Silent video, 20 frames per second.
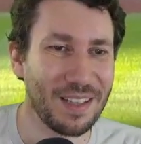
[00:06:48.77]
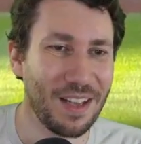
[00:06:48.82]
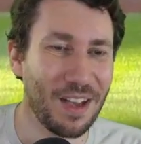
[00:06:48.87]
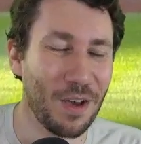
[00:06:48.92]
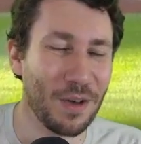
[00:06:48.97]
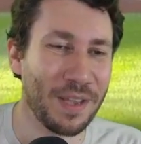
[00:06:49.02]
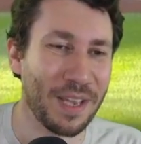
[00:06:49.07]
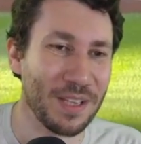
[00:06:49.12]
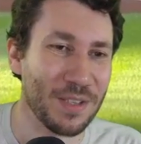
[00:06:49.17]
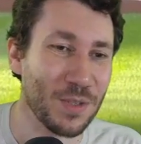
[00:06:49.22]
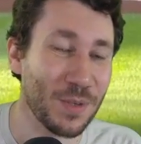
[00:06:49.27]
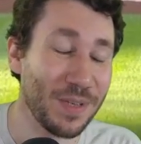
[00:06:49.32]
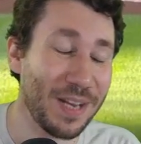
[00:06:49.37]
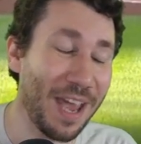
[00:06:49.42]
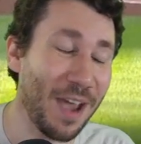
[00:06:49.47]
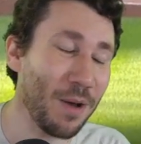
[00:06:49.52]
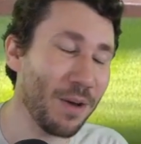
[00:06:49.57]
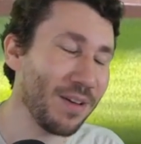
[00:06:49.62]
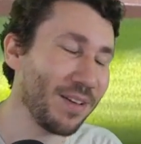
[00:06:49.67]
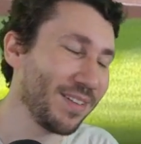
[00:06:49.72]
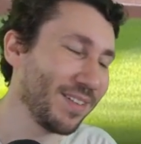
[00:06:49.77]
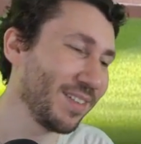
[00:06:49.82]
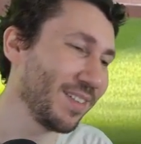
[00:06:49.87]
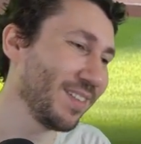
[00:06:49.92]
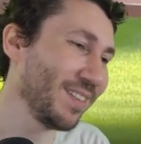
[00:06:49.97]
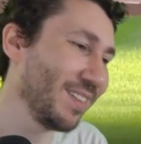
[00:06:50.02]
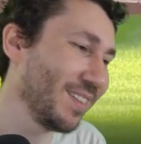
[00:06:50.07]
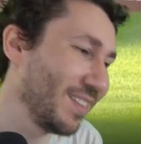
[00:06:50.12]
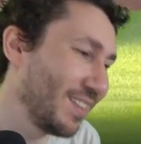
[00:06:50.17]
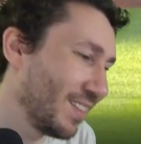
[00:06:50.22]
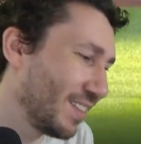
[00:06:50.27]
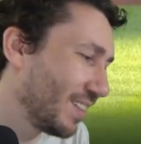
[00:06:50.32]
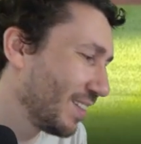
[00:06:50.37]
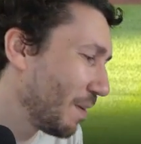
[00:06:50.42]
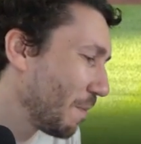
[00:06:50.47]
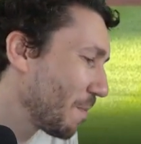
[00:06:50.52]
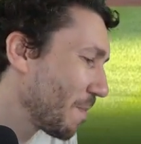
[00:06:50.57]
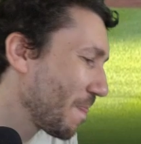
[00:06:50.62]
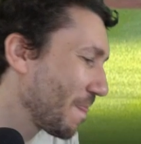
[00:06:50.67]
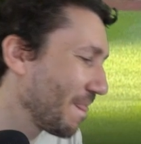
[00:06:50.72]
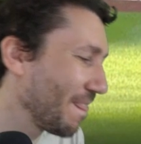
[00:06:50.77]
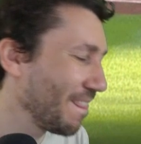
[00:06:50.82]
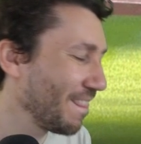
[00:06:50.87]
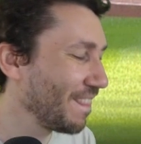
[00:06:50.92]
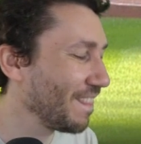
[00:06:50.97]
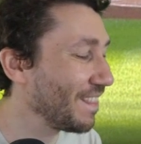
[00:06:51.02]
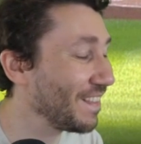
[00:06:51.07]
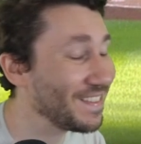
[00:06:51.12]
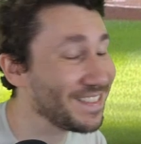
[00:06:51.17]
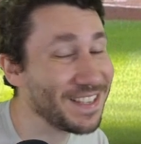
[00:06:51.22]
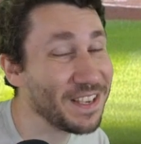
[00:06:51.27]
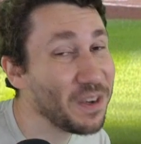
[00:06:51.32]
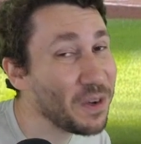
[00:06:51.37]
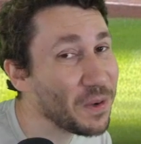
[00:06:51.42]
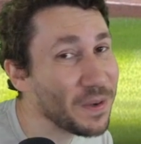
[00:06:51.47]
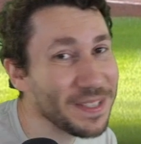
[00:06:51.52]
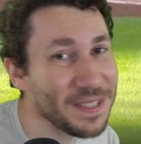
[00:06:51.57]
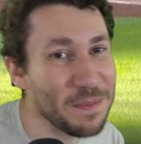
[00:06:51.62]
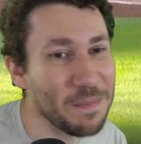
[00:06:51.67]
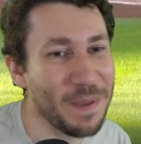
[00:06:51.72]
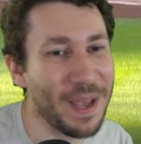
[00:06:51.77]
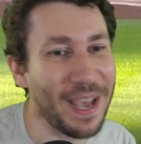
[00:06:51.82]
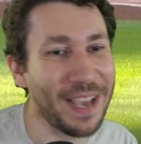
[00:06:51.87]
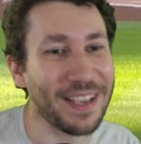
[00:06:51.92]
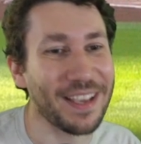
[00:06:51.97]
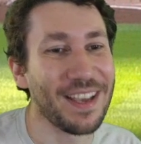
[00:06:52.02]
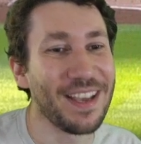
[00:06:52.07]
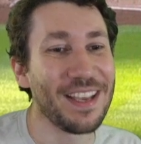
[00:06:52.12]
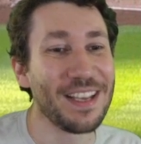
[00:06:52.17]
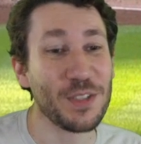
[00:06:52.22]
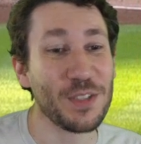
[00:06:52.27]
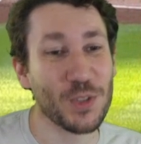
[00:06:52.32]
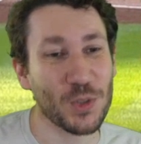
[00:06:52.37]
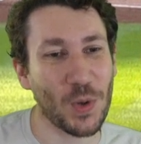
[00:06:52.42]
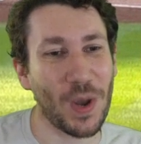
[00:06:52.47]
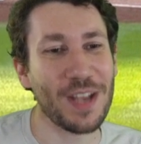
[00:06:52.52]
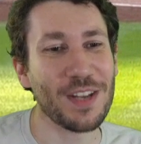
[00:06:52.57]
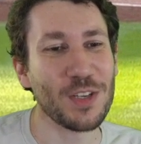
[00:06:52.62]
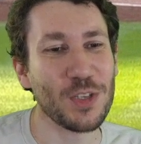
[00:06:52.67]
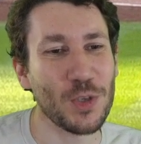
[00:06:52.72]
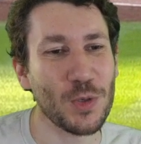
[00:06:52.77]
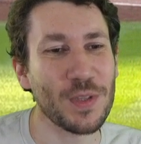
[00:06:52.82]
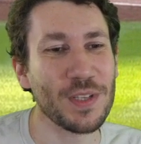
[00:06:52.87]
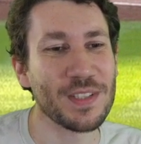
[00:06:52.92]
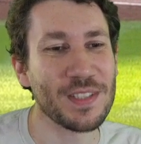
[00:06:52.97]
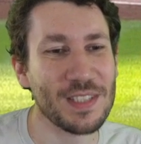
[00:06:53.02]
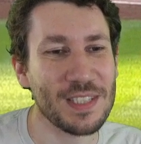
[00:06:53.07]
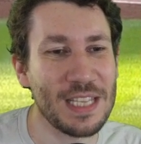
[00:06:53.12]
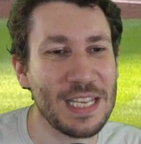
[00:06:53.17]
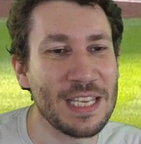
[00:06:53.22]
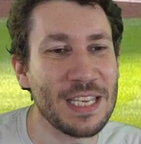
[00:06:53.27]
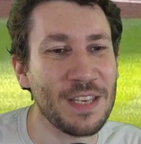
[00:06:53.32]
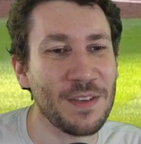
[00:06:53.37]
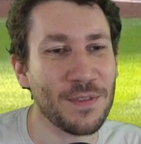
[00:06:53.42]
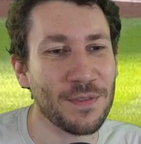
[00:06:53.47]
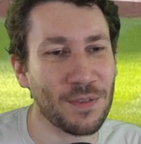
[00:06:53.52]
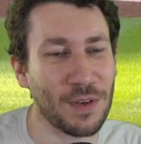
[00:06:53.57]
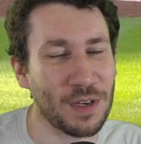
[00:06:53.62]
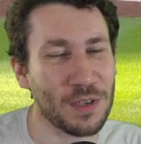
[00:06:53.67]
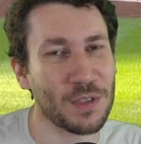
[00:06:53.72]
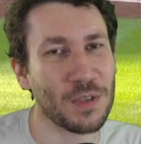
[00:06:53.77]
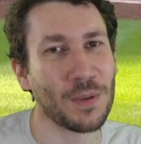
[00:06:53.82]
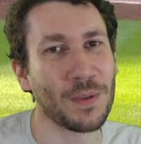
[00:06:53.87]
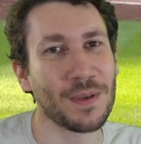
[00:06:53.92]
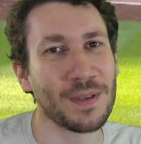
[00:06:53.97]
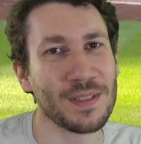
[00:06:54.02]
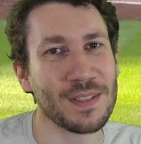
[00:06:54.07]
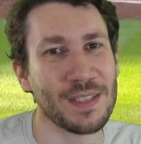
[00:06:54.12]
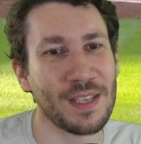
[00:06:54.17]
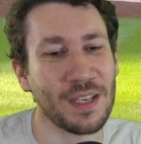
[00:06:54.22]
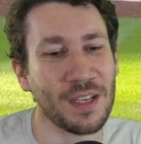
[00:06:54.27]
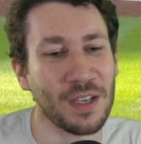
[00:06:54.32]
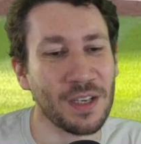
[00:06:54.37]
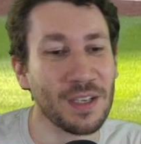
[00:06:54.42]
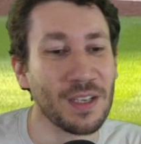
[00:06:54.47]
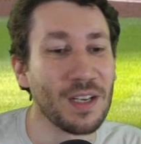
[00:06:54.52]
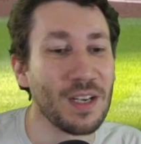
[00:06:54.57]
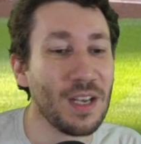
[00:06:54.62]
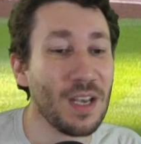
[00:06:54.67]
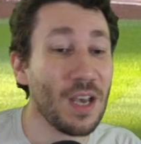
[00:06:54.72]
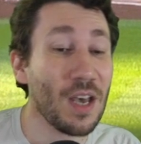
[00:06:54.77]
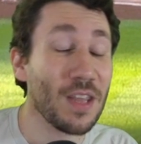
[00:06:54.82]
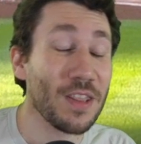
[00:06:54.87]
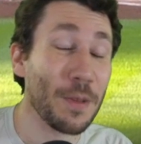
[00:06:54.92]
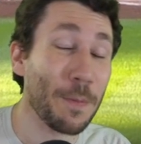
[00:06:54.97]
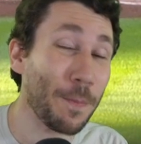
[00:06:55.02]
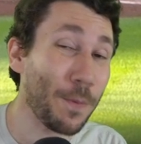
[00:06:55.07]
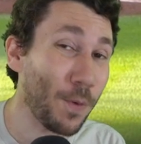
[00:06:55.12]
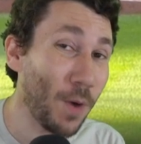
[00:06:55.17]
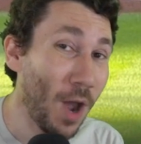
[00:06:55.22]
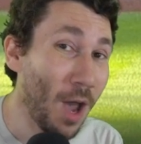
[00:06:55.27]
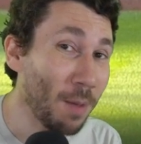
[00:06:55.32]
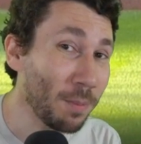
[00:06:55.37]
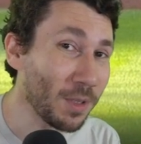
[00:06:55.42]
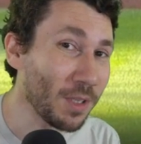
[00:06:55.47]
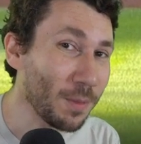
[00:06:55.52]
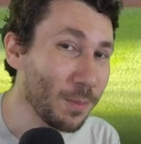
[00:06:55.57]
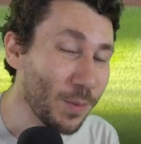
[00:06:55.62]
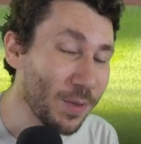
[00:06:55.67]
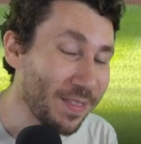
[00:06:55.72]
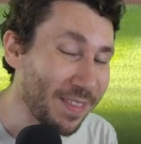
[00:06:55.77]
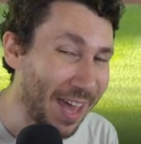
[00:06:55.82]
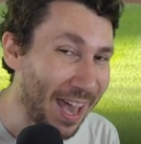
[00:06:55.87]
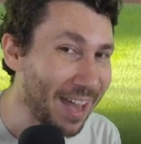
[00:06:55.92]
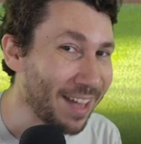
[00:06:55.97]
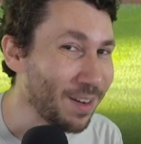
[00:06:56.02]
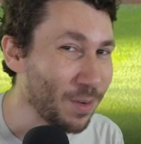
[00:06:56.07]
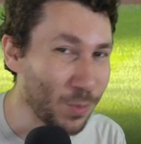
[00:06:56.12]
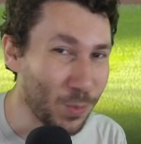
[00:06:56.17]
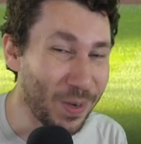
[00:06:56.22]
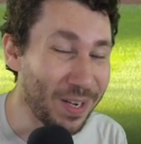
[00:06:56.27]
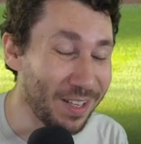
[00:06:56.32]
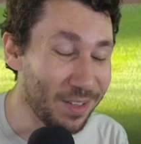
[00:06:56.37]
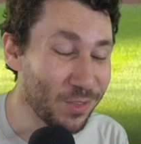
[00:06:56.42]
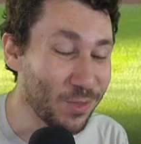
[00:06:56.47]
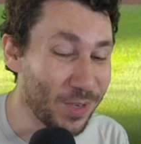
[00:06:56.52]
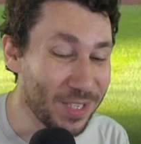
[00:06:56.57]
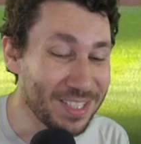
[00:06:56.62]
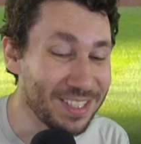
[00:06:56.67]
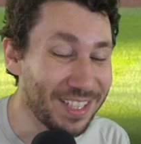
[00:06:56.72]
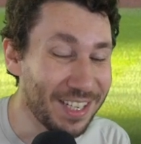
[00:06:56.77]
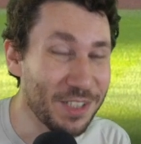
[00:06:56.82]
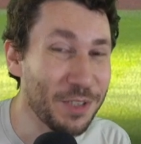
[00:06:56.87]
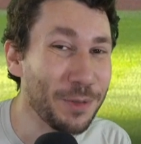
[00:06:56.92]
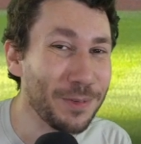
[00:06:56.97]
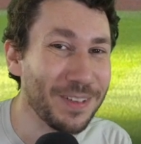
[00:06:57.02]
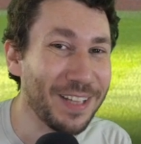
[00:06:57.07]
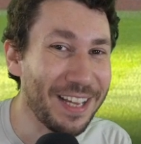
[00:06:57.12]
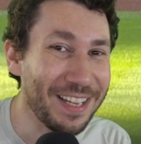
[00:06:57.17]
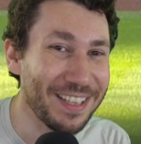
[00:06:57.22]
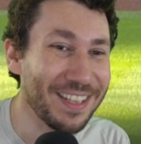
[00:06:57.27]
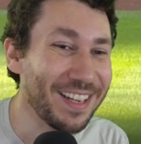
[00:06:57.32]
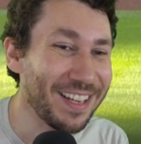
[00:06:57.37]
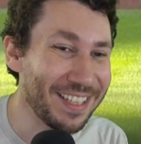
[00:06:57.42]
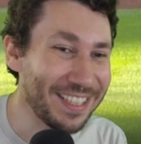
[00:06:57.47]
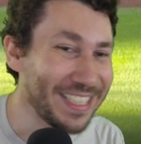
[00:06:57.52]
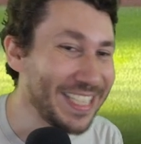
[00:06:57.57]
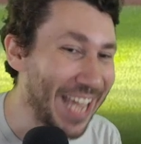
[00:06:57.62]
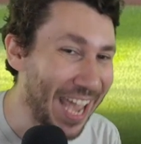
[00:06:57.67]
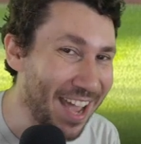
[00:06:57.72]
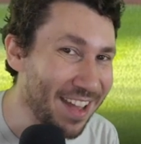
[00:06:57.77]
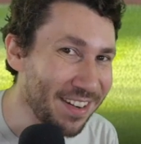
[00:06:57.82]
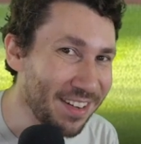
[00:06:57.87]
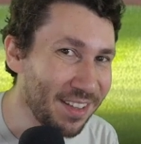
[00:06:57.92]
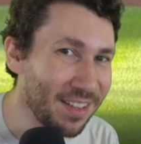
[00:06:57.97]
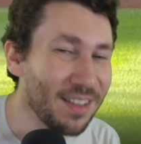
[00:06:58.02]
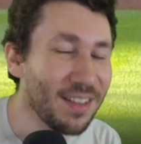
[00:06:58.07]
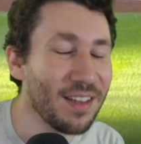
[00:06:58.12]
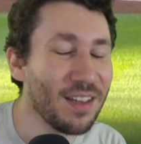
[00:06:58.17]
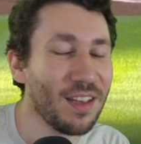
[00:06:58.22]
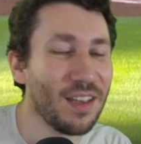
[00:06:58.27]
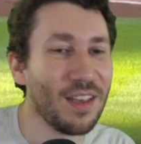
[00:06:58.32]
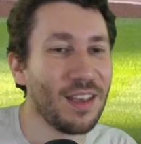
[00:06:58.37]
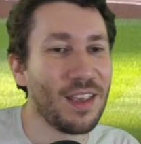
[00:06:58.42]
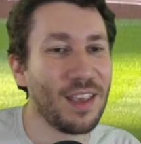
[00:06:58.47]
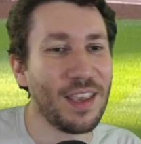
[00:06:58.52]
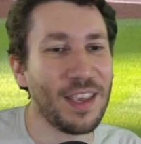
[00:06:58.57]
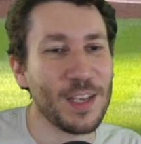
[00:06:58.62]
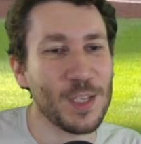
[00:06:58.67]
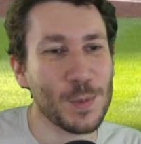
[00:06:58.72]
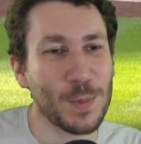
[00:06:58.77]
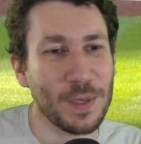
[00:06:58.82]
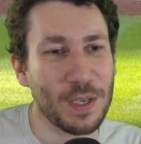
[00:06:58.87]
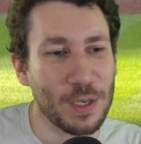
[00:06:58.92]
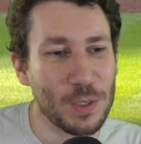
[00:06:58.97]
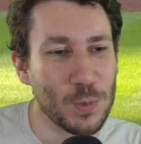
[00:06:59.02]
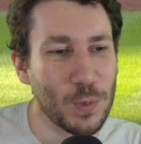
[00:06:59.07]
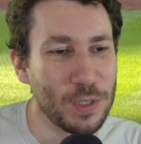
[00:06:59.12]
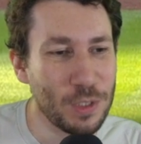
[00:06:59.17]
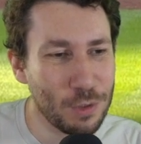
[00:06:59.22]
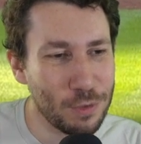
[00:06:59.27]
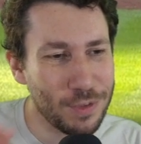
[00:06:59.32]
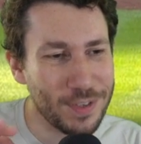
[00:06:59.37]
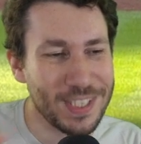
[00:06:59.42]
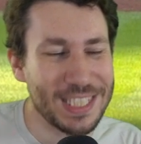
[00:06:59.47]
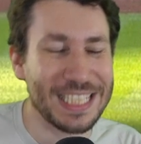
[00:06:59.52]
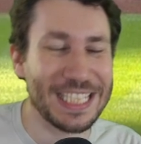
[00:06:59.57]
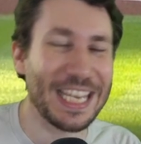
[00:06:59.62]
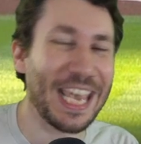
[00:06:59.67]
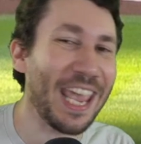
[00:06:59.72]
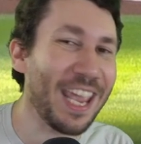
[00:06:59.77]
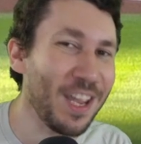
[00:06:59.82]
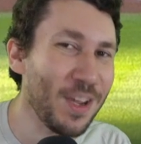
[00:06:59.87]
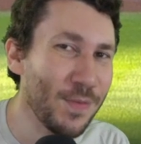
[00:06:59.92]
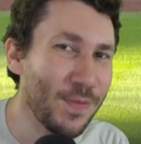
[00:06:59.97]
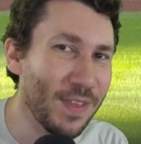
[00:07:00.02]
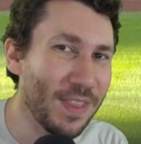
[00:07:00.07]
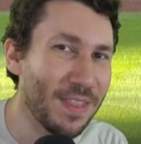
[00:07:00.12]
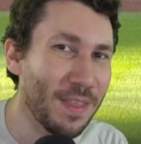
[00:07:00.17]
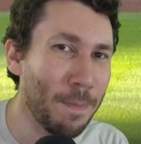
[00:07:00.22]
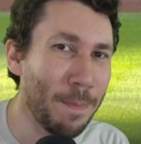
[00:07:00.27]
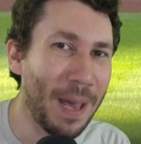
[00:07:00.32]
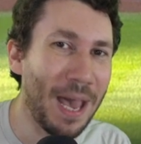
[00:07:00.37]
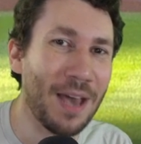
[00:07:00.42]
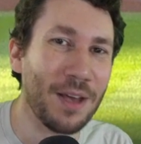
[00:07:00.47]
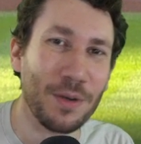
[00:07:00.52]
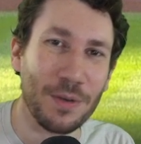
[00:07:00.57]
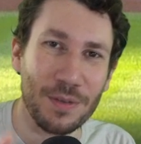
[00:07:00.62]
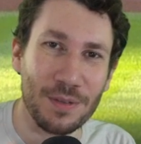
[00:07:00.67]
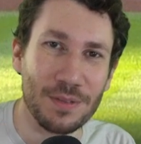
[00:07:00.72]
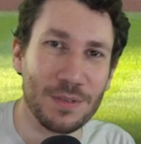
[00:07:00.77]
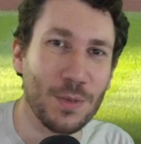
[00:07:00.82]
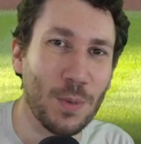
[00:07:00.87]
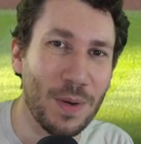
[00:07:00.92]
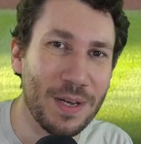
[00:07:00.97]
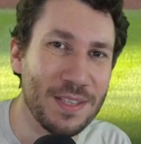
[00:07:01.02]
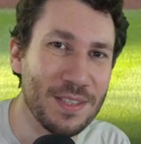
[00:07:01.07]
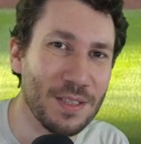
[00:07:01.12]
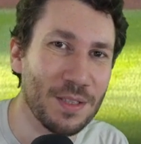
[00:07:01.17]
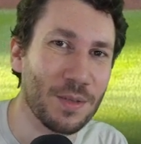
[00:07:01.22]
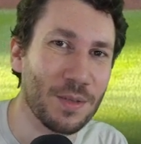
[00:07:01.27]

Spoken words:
Okay, so now the sinker isn't back. He's trying to do the sneaky front door sinker. The problem with that, the reason I don't like it again, is because what you just gave the batter twice in